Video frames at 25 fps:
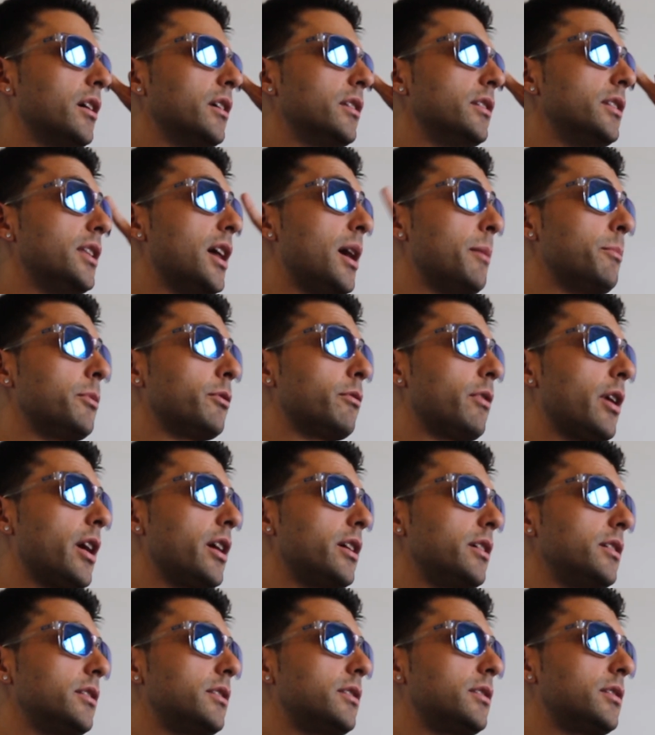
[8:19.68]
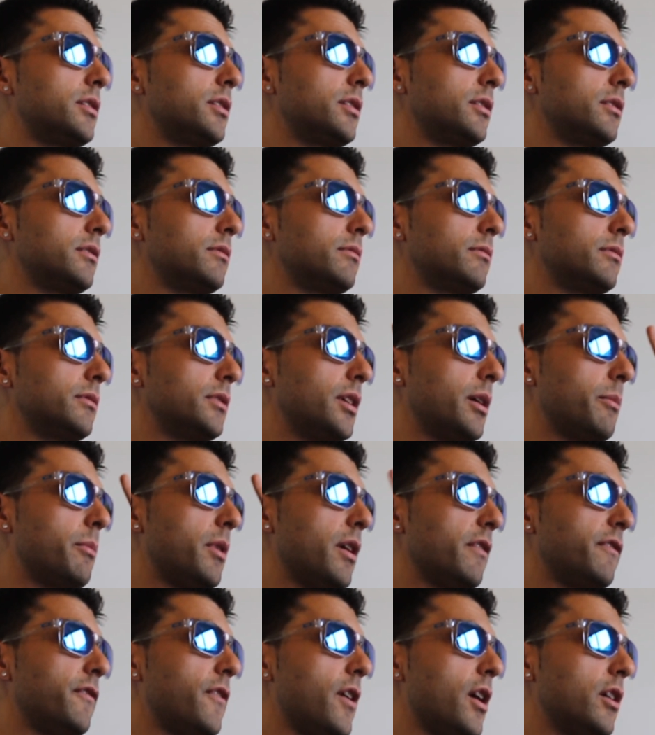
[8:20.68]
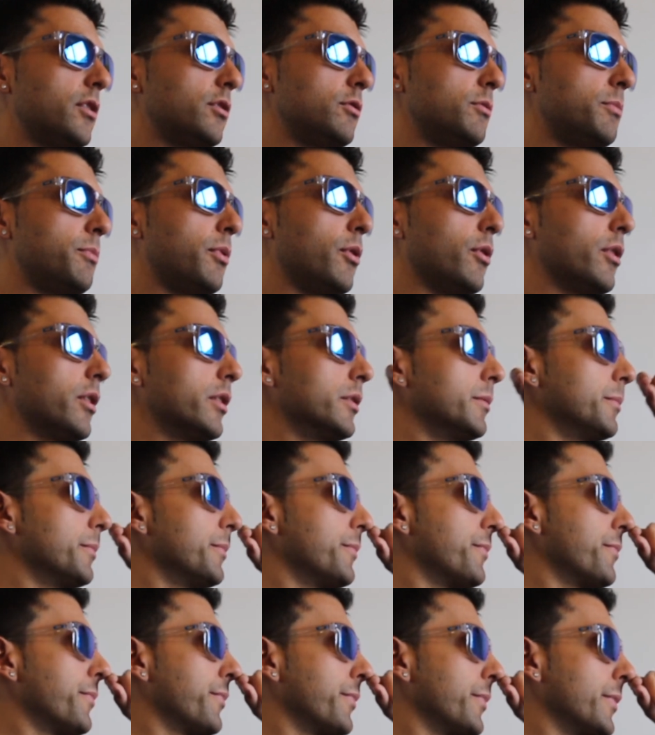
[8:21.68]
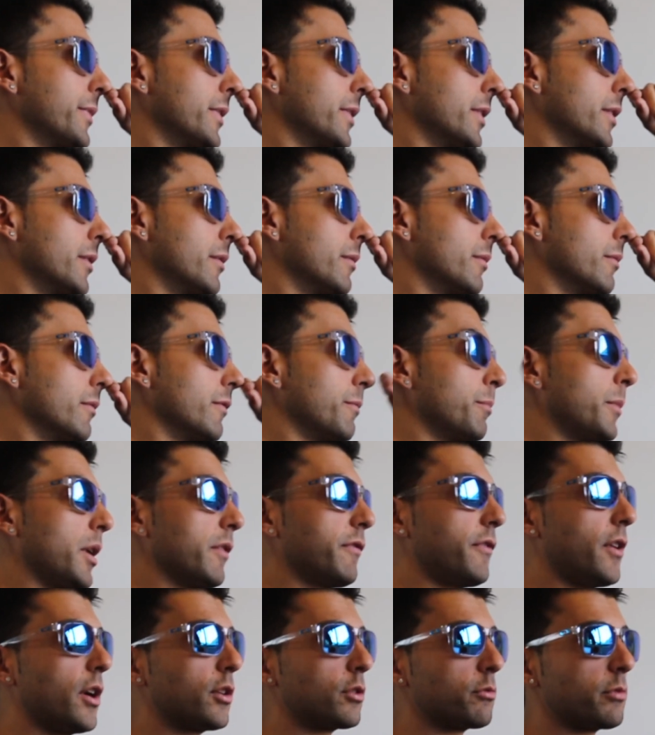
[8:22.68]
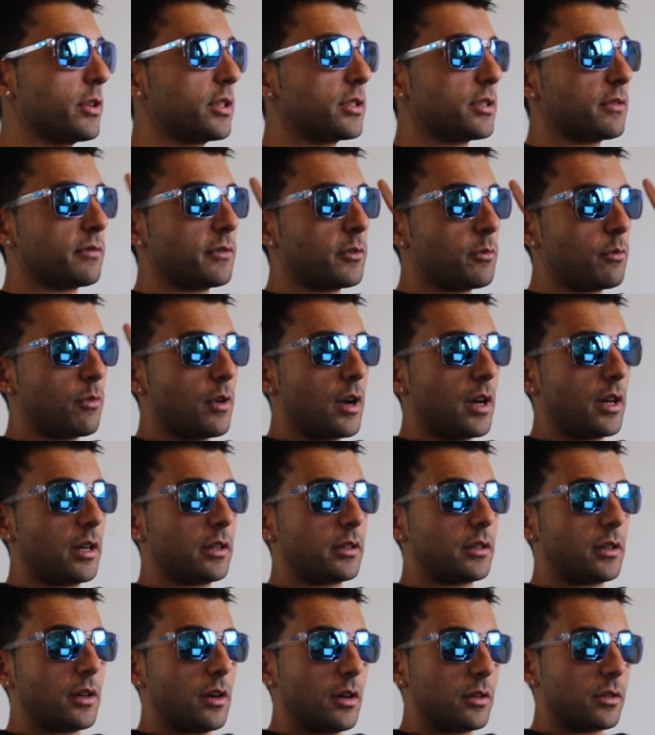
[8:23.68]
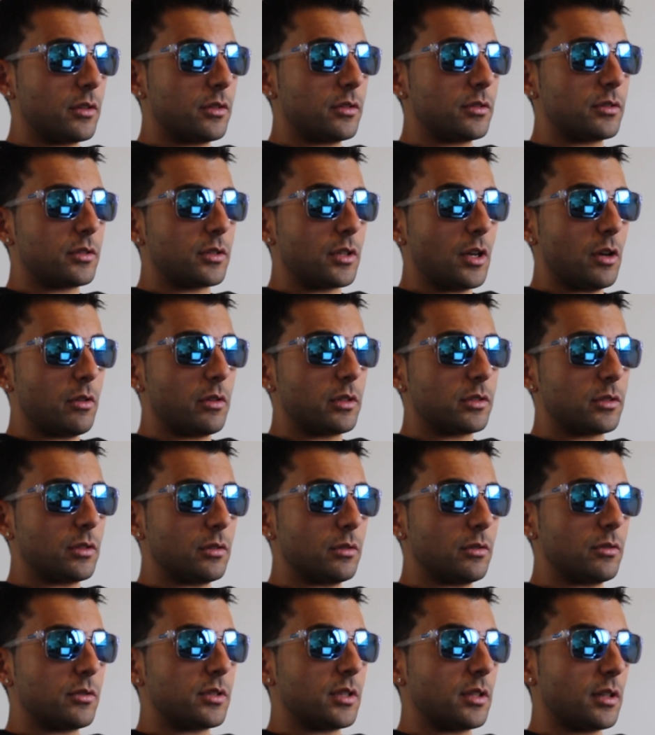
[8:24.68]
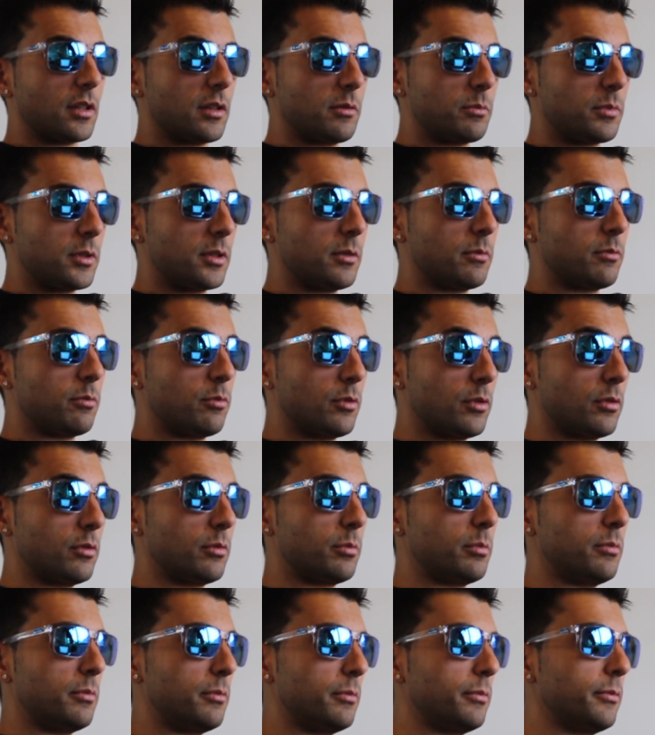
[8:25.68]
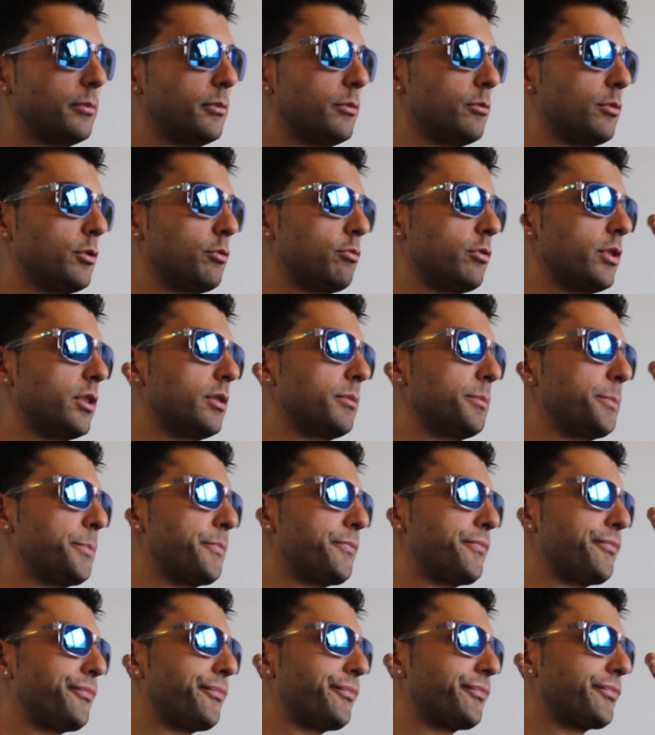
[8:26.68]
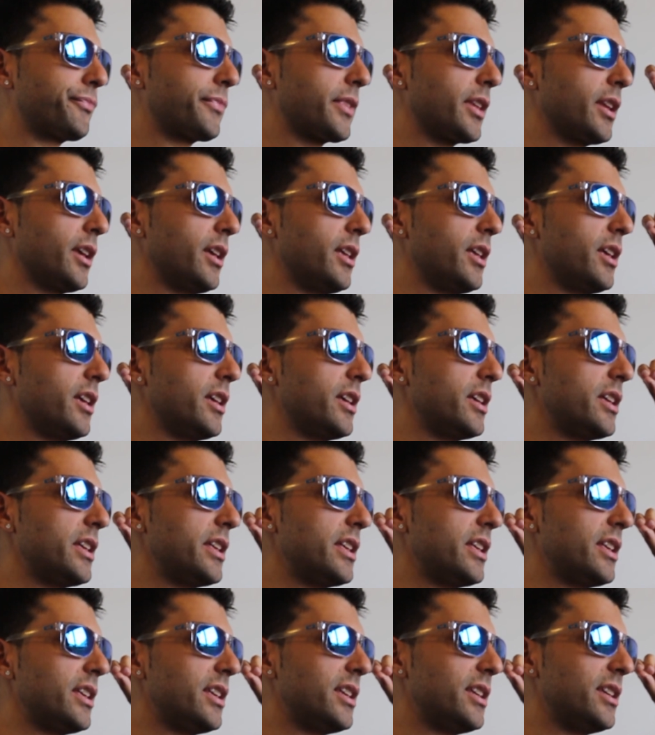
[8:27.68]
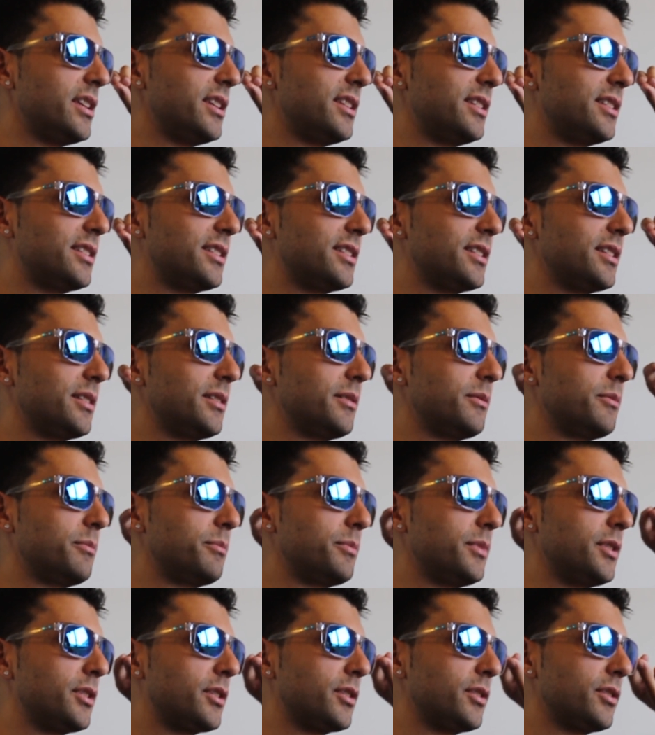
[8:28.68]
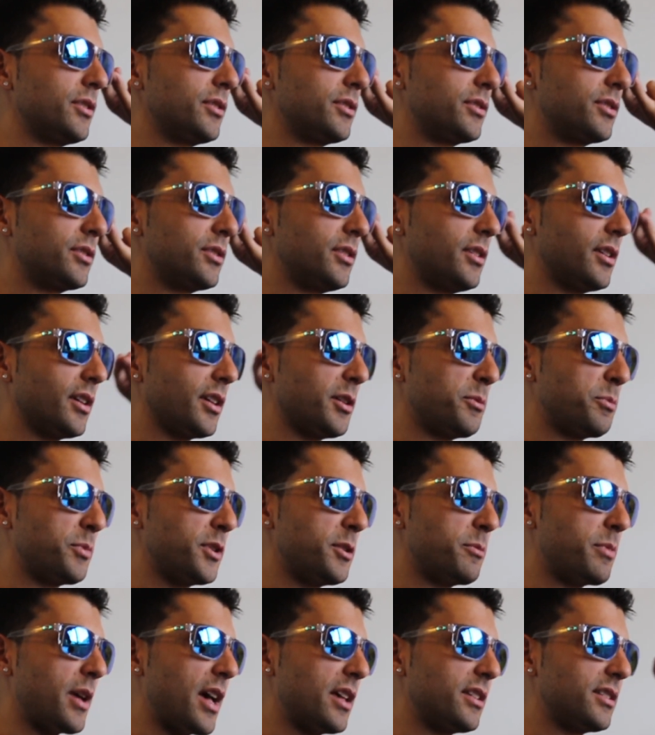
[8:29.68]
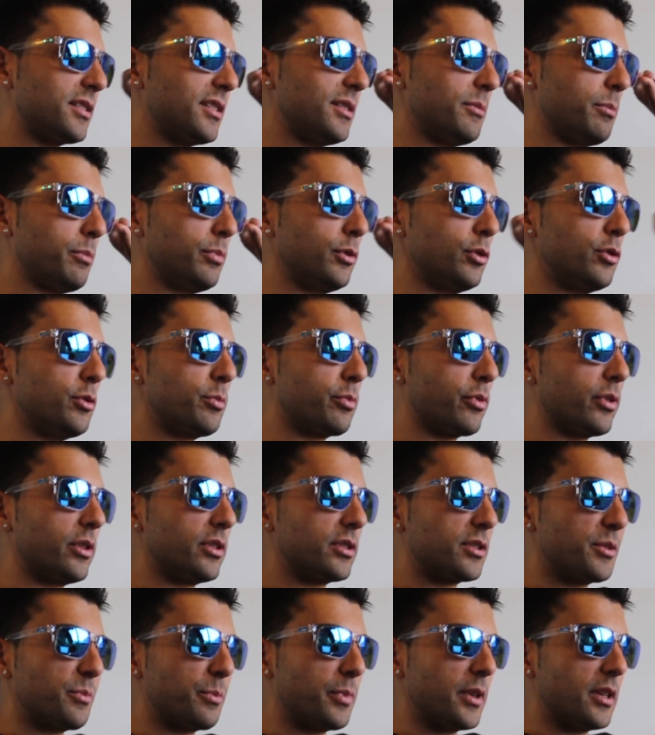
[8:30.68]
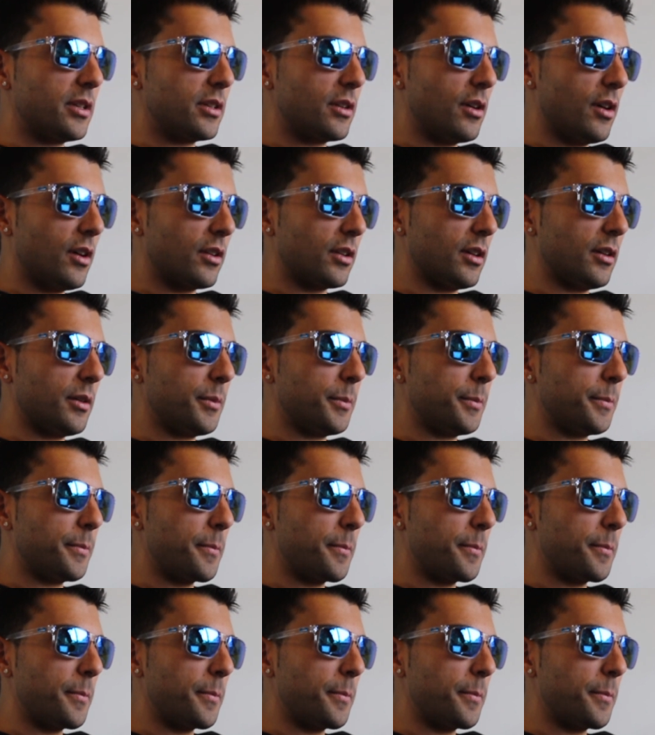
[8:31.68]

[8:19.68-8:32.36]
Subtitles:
Number 8, and my final point, my final reason for why Conor's going to lose and Khabib will win, is because Khabib has the blueprint to beat Conor.